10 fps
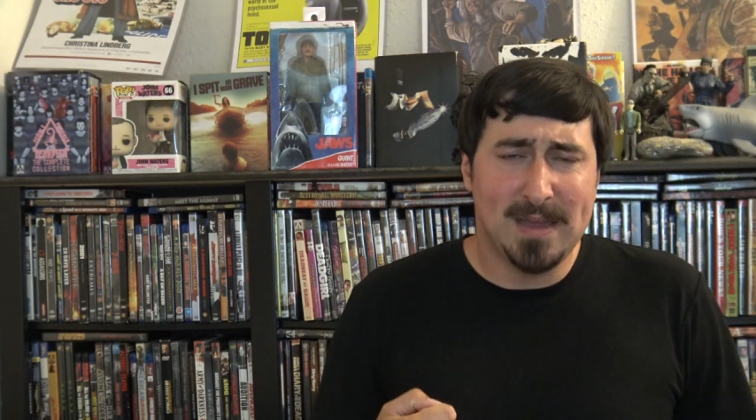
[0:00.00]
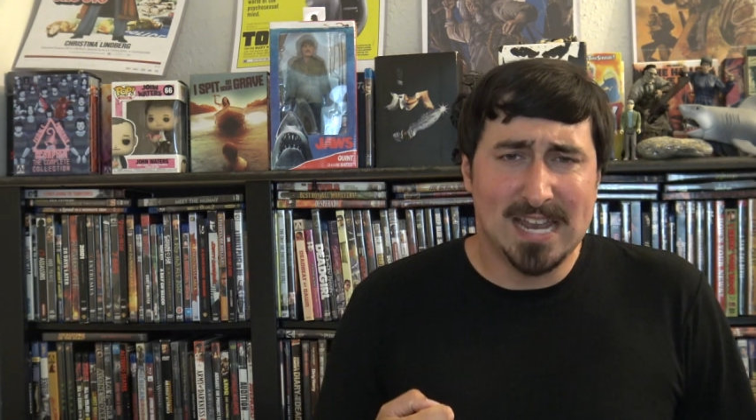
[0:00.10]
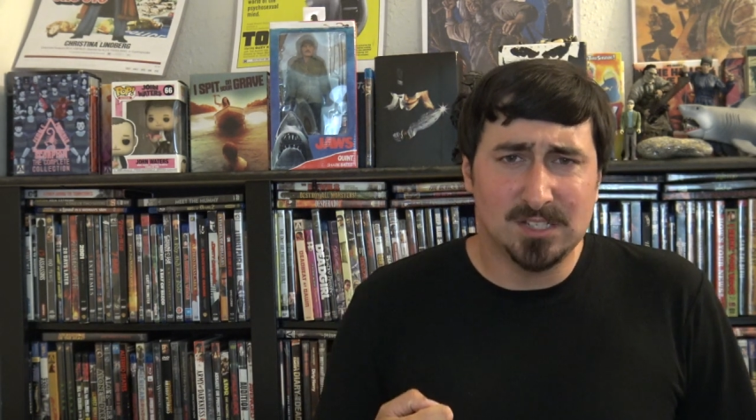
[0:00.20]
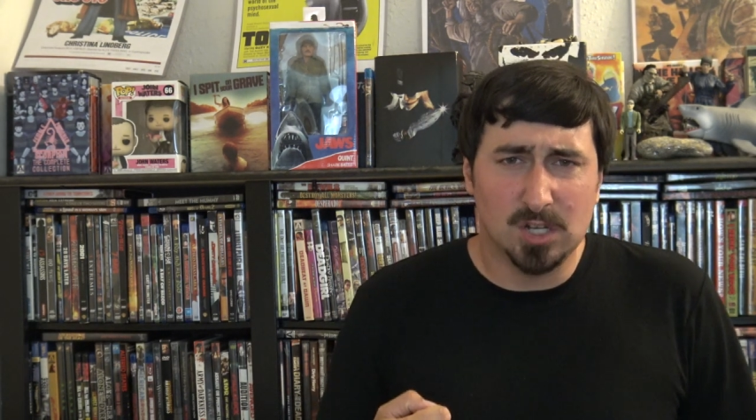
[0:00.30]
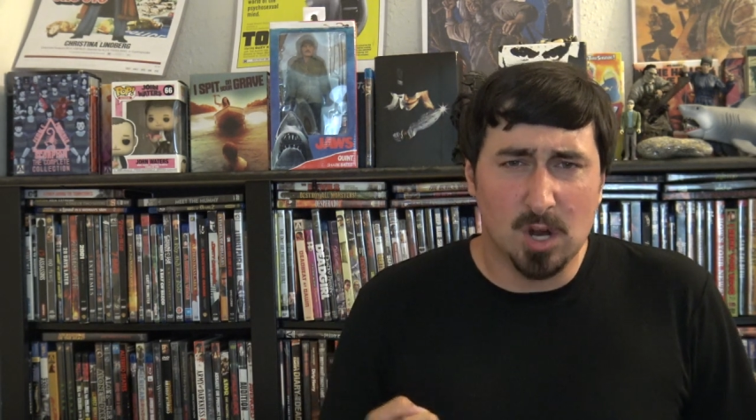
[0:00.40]

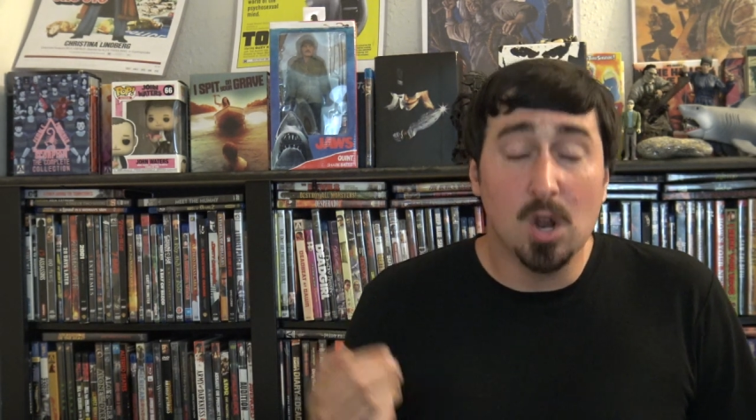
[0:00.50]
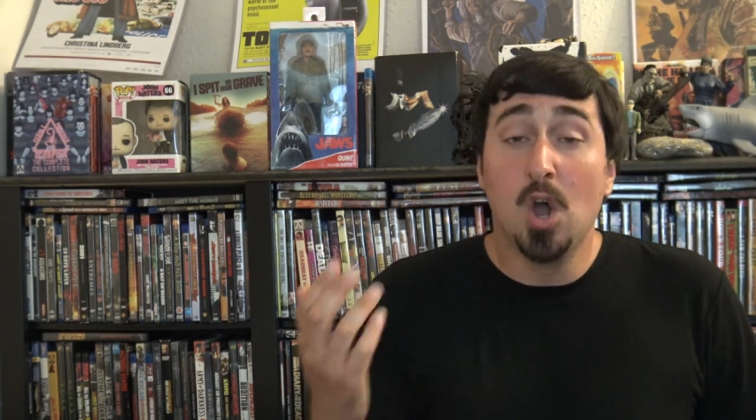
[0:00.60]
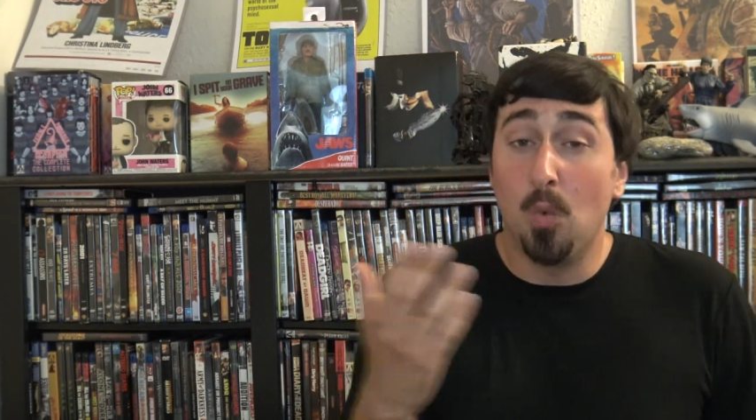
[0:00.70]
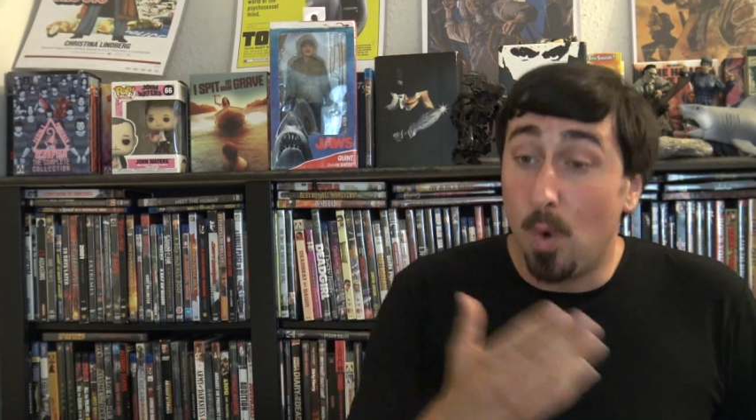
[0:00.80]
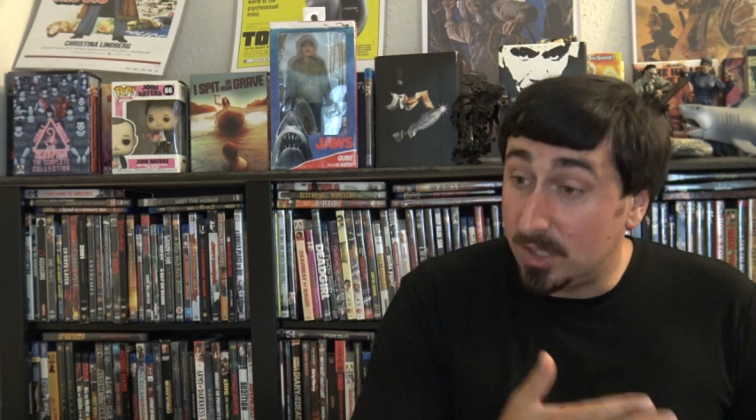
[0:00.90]
Massacre,
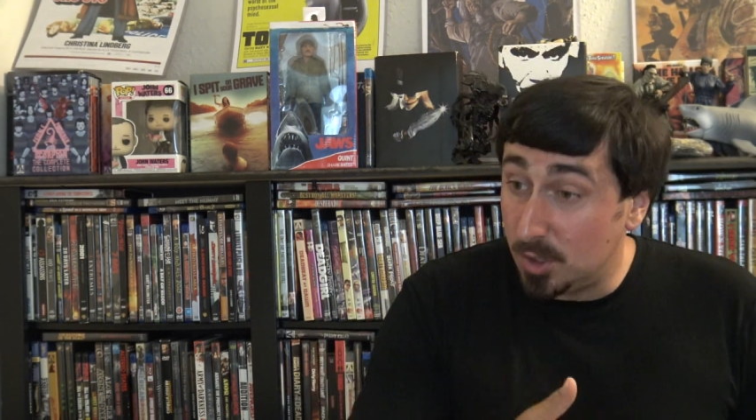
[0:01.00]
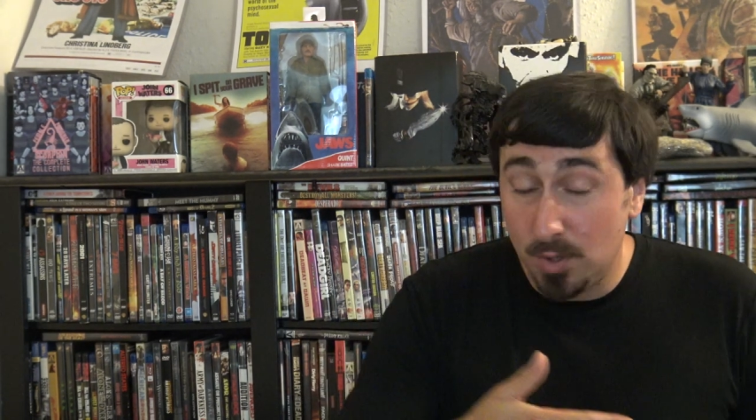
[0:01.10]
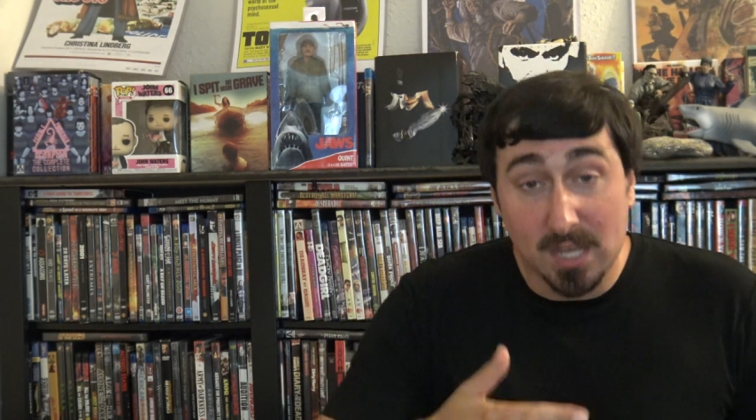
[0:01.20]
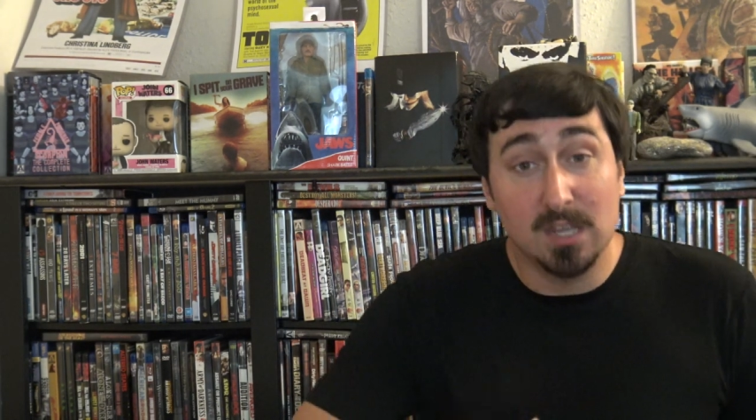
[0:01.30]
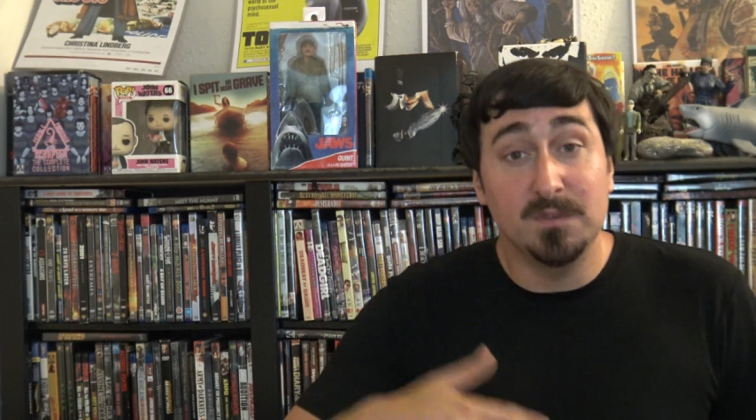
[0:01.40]
what you
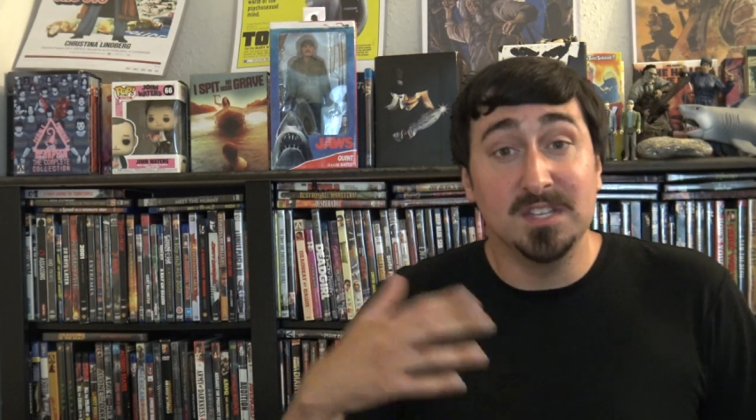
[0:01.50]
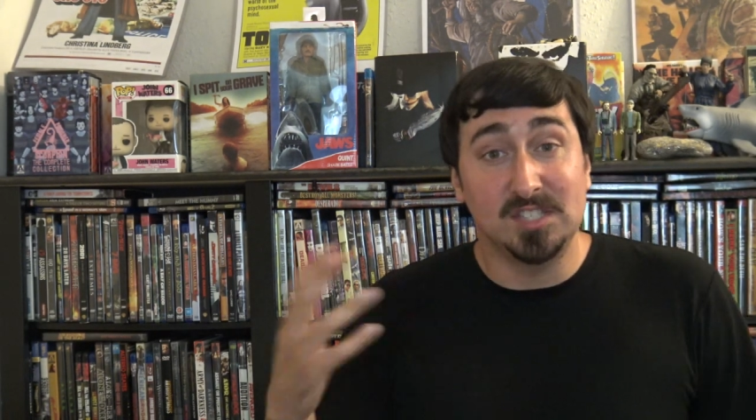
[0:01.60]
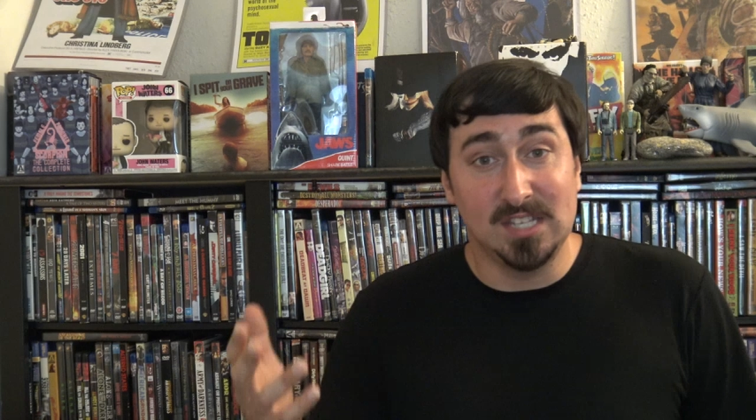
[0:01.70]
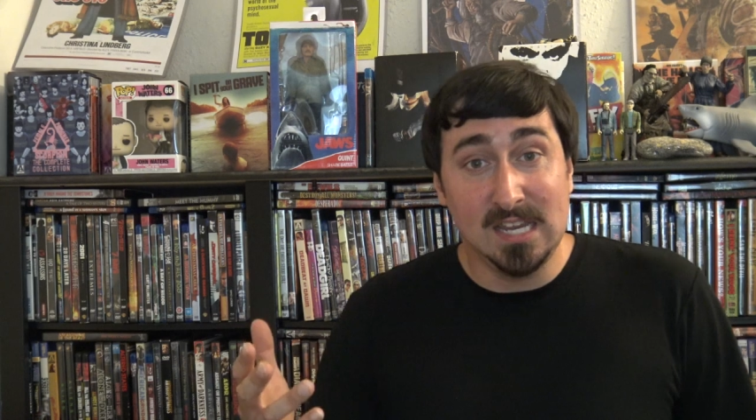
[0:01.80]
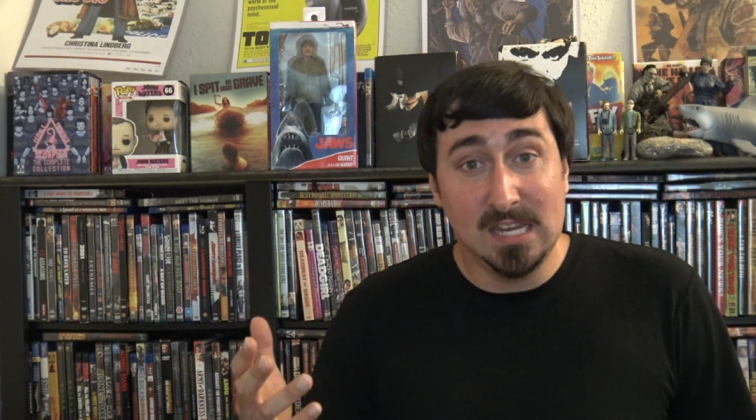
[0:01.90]
think of this
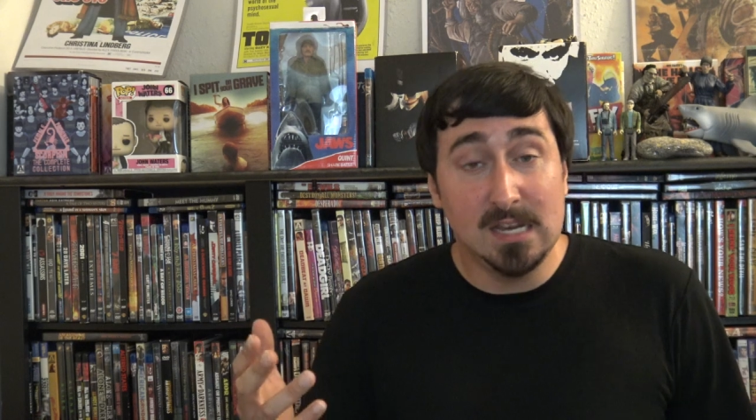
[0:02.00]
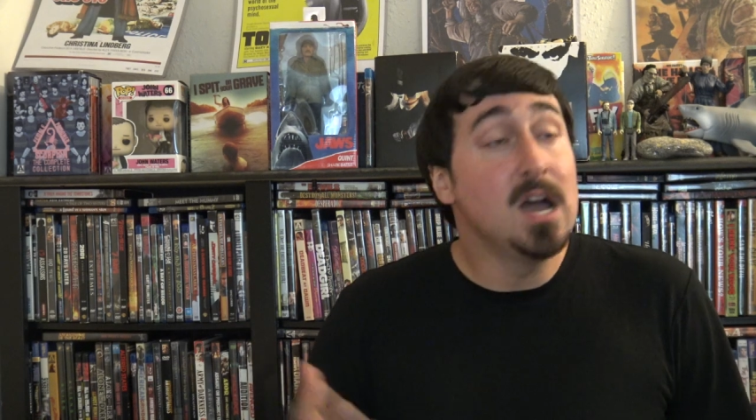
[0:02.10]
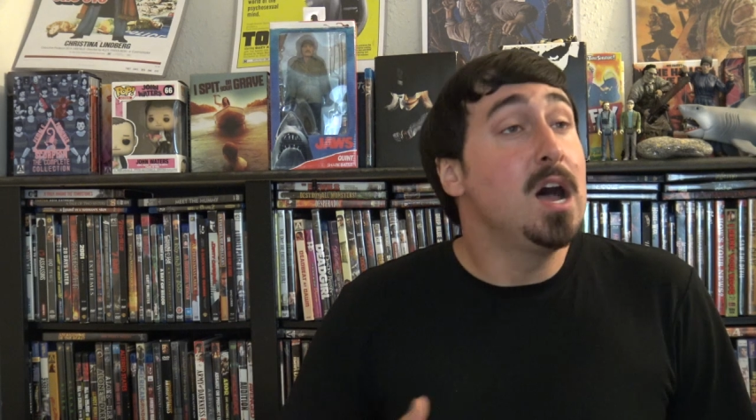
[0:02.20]
scene,